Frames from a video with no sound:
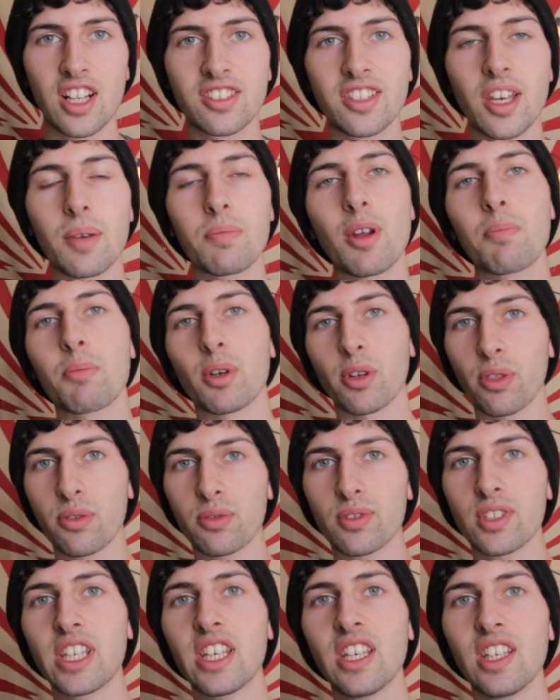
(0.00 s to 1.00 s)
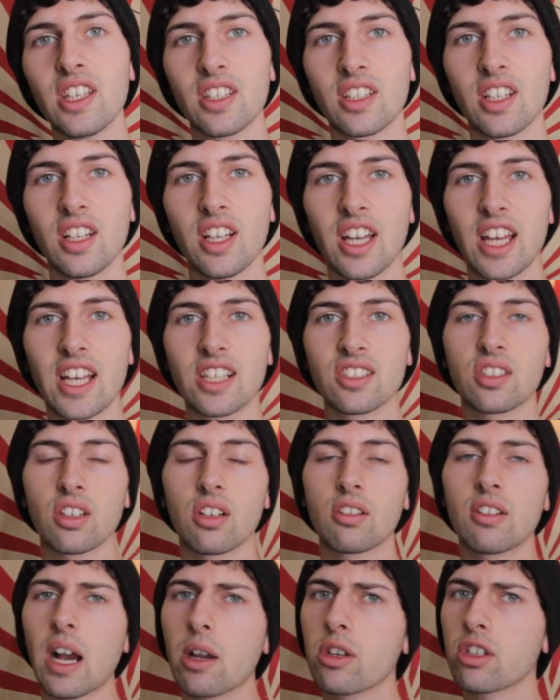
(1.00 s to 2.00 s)
Tip number 3 is to
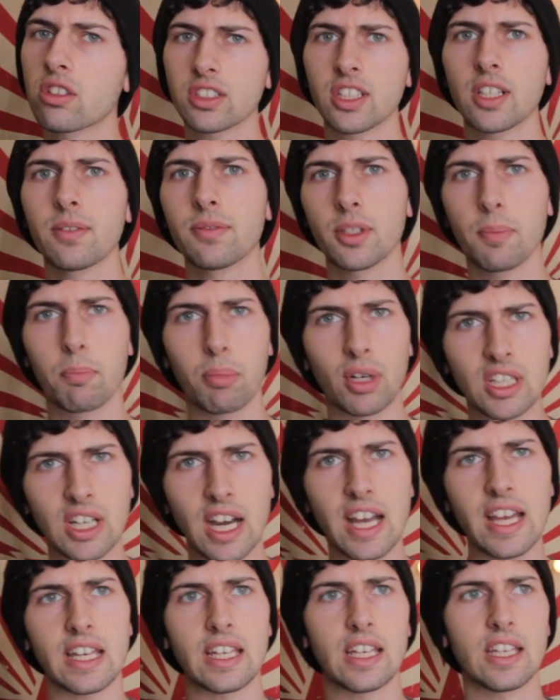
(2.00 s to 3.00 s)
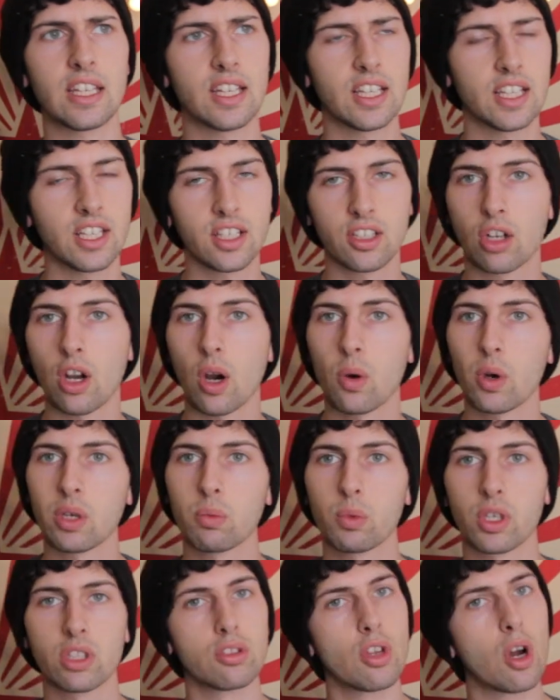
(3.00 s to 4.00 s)
allow yourself to play. Go in
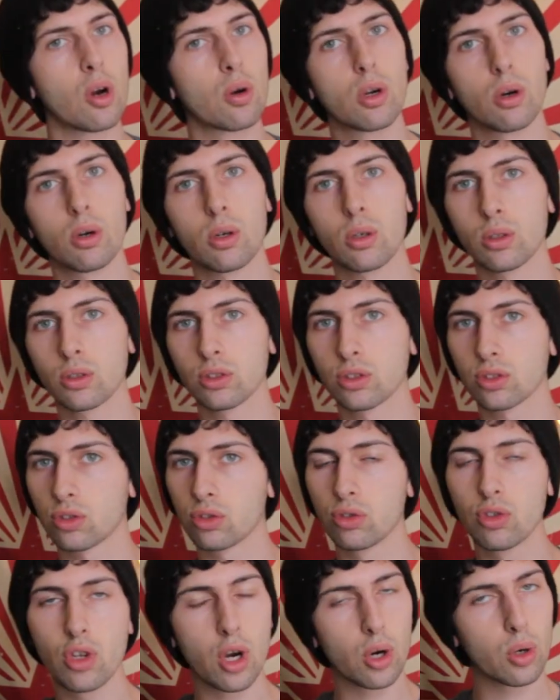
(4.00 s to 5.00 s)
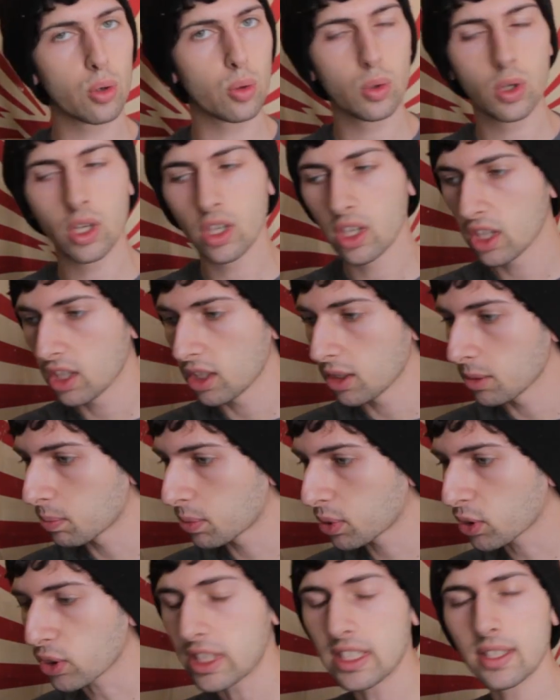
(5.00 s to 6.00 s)
with no goals, no
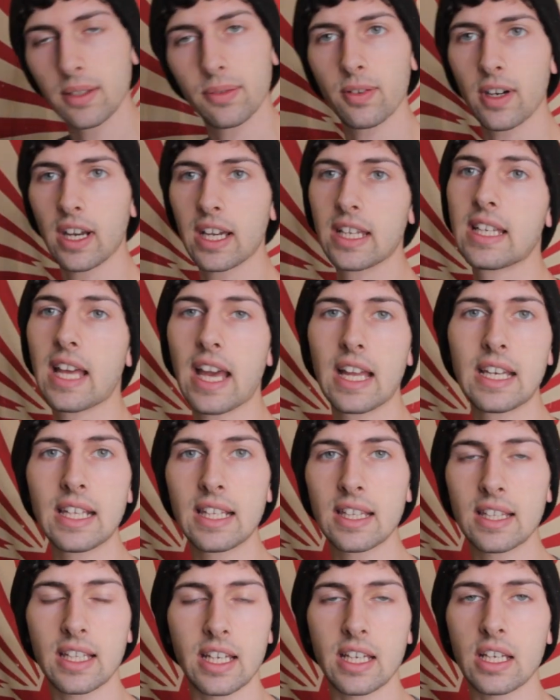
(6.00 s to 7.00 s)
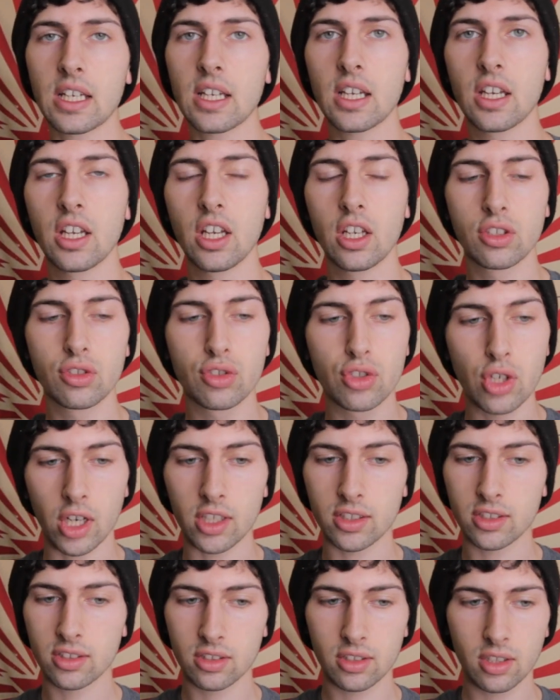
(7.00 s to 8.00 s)
predefined anything,
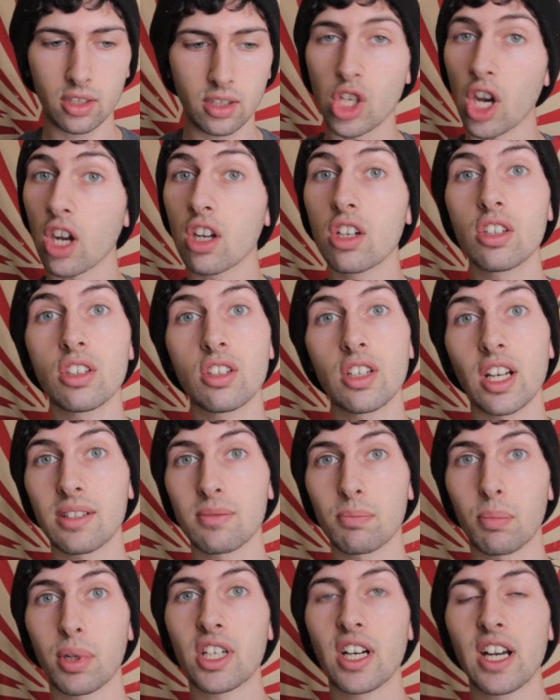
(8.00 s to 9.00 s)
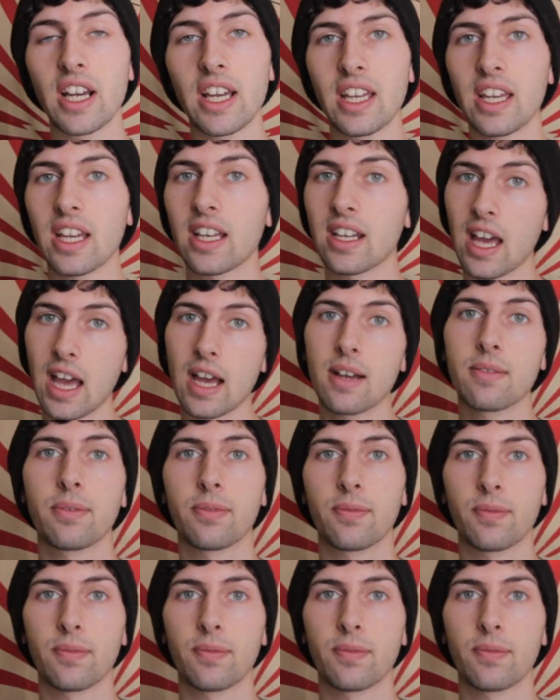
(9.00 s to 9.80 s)
just juggle and play and have